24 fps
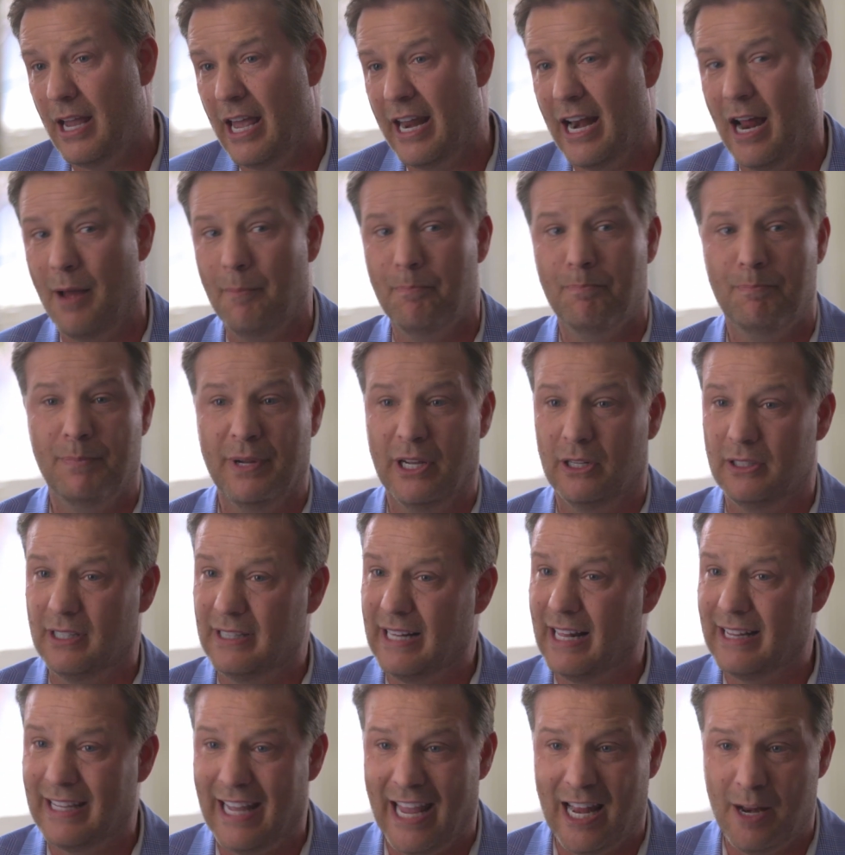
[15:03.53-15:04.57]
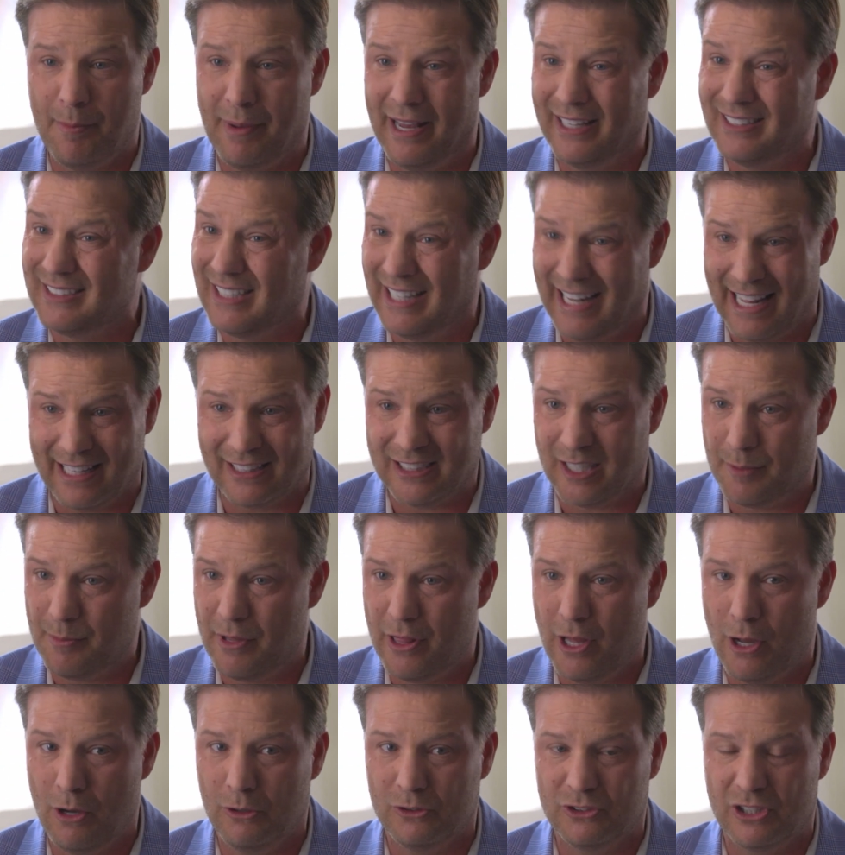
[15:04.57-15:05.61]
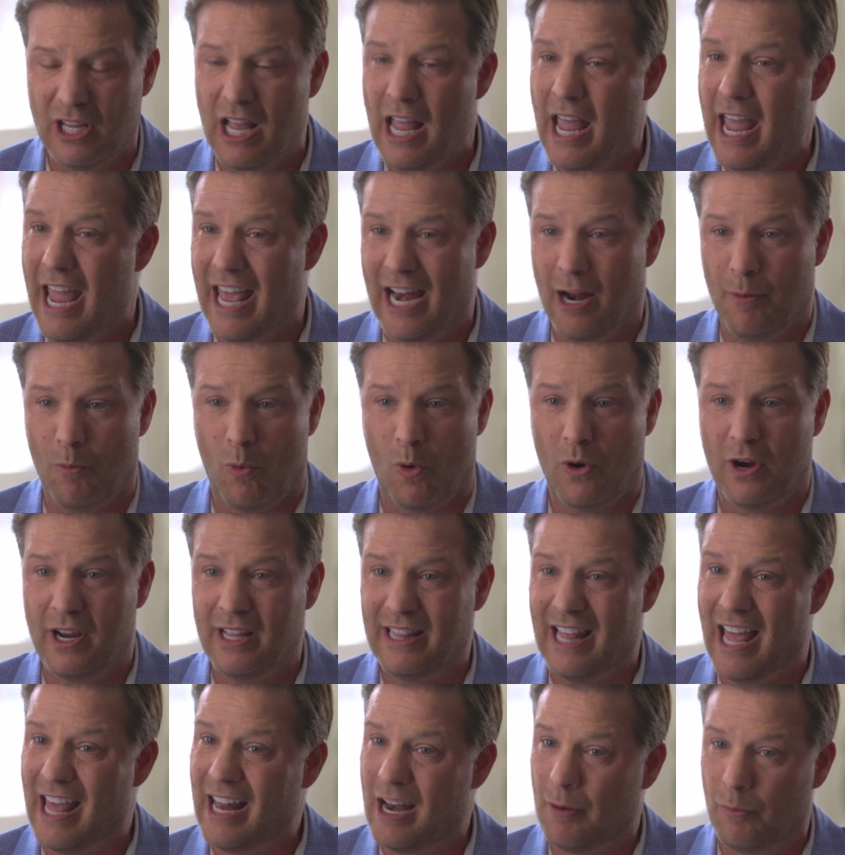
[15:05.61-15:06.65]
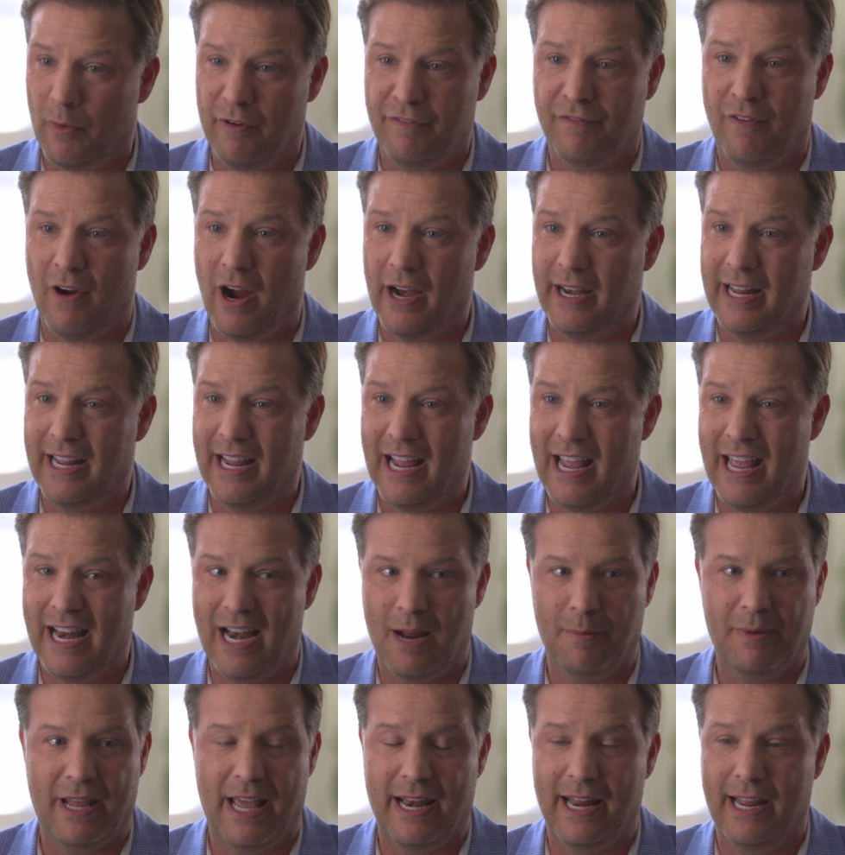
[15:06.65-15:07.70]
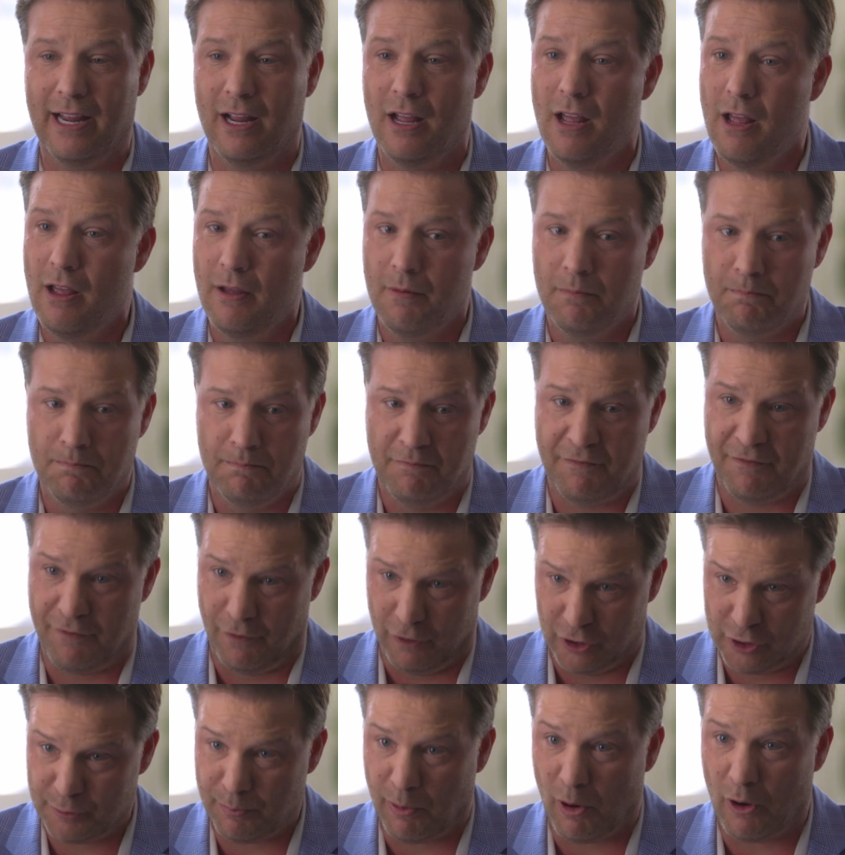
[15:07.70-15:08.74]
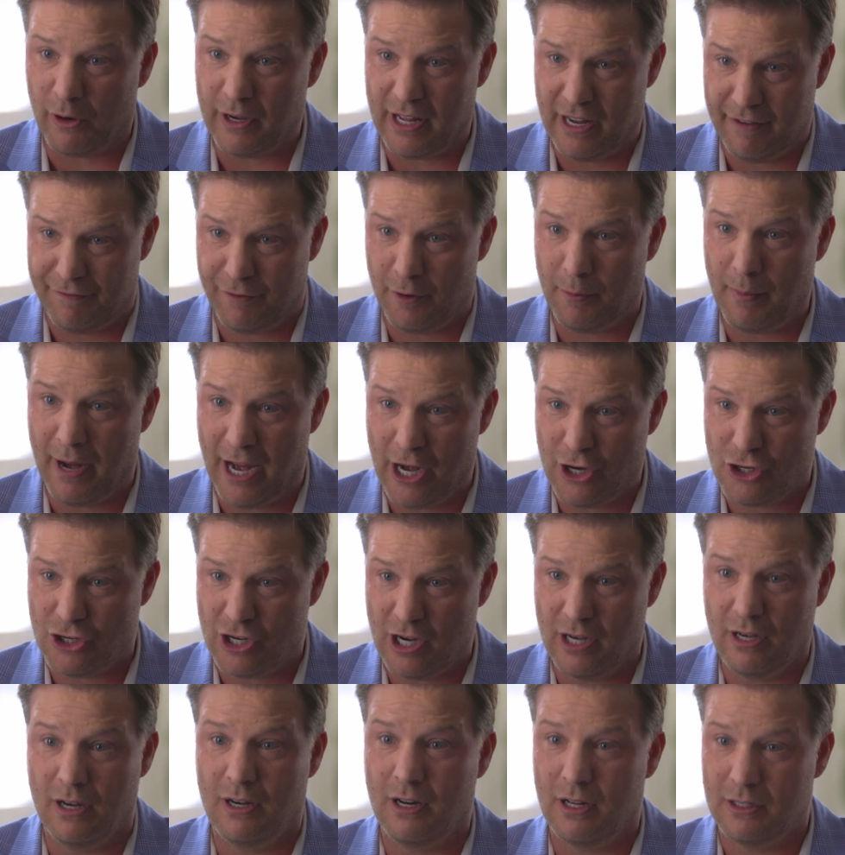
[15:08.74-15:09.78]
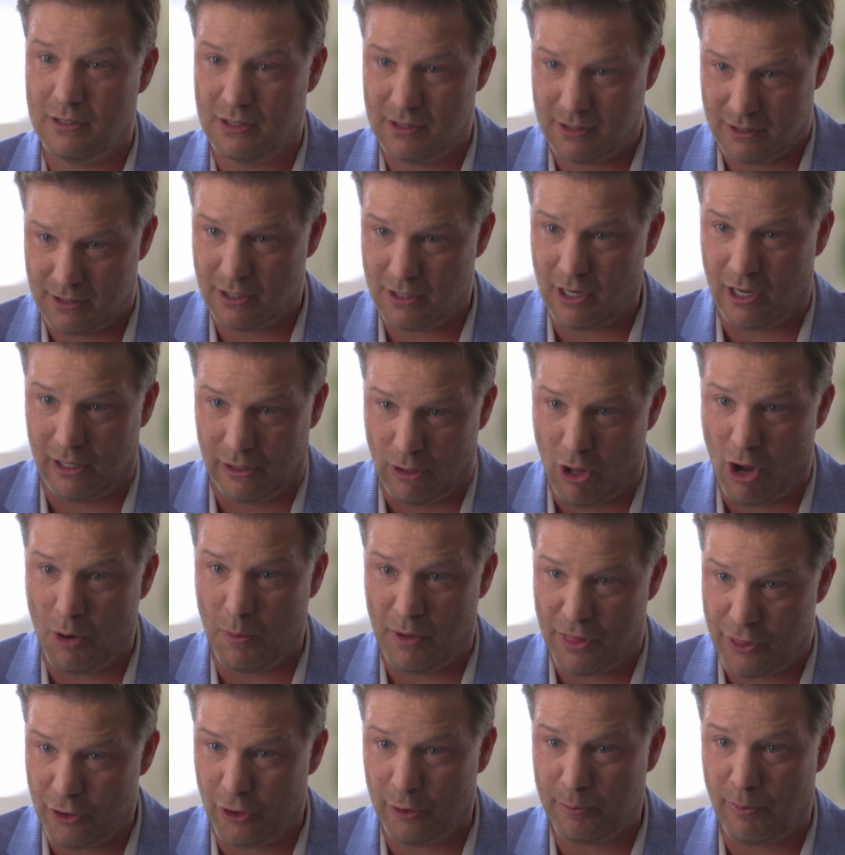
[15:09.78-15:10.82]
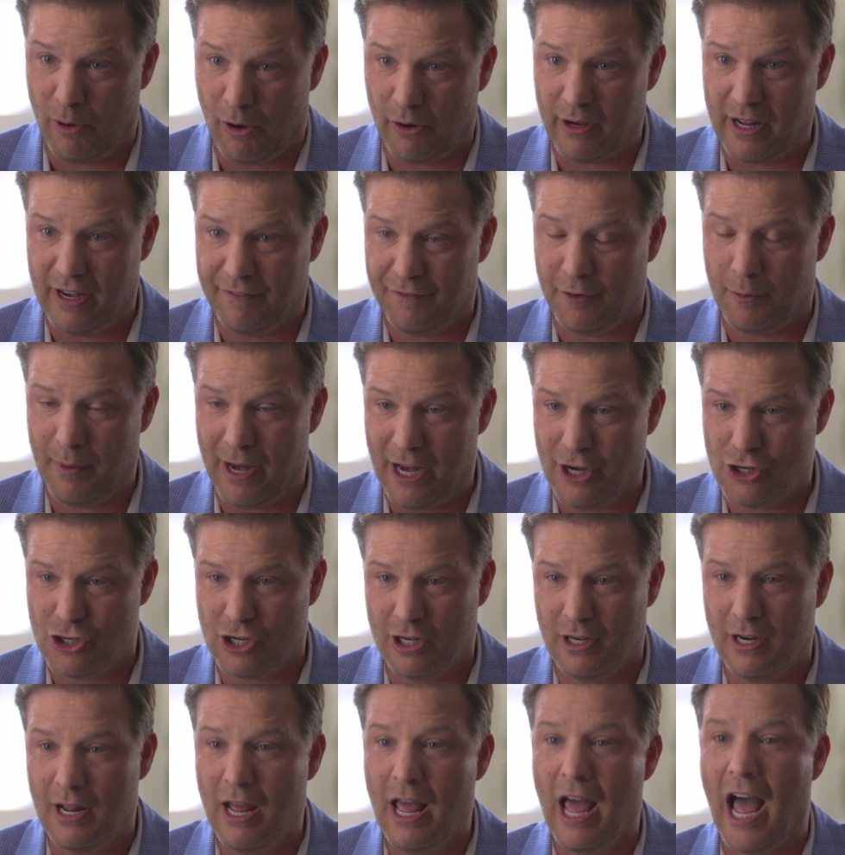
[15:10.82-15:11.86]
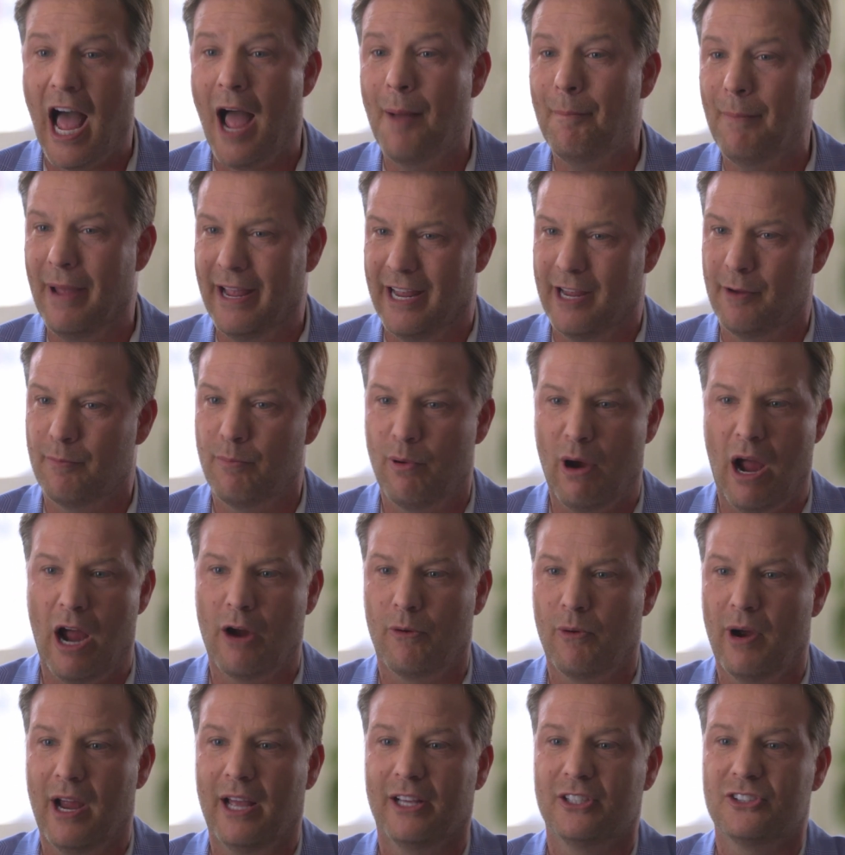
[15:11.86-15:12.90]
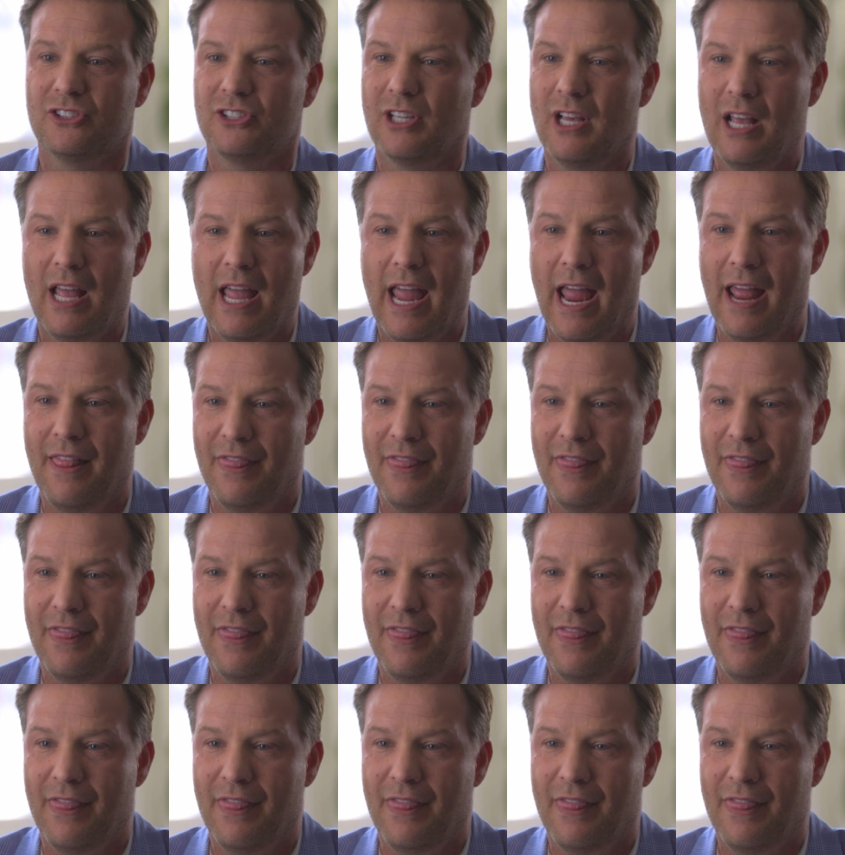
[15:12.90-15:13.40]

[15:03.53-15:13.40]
and I'm building that database to get some of those, and I'm working that and I'm refining it, and I'm getting first-party information along with third-party information, I'm making progress.